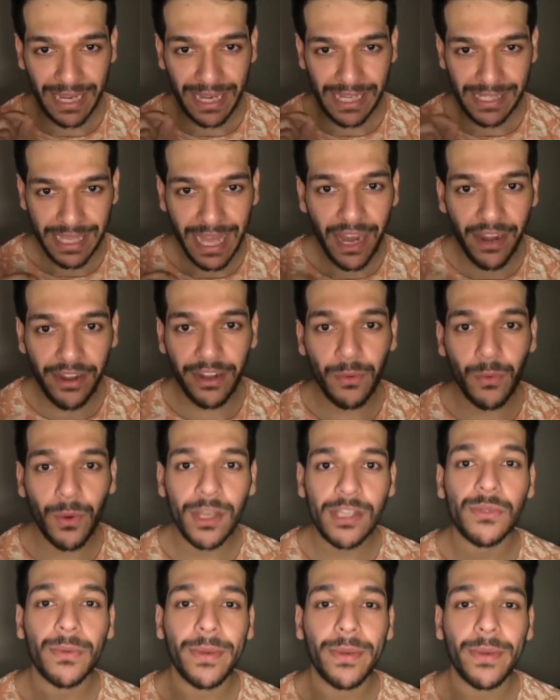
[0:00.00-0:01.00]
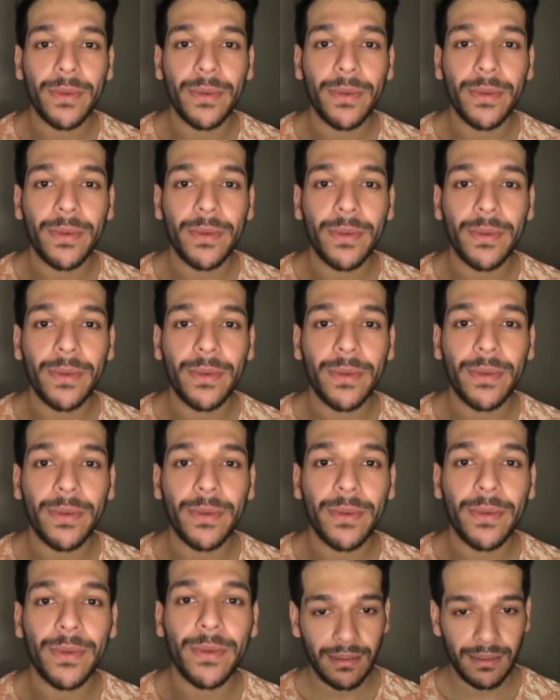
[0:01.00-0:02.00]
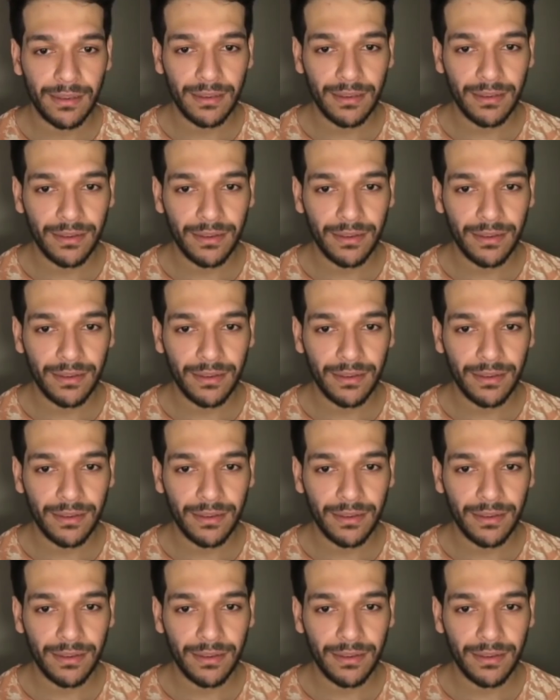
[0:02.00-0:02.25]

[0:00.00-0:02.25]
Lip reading: my salary was 20,000 rupees a month.